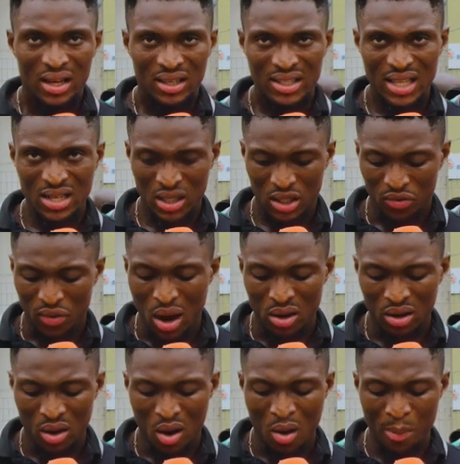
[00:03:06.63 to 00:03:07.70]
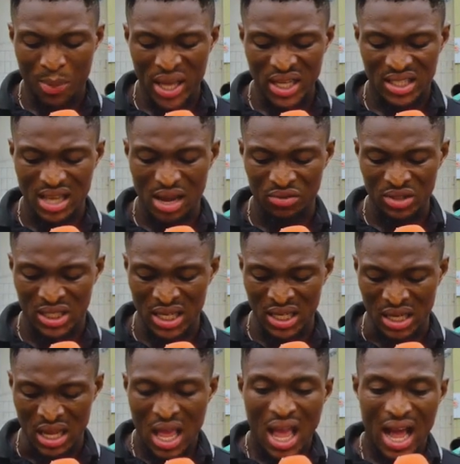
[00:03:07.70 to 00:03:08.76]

Details is found on page 17.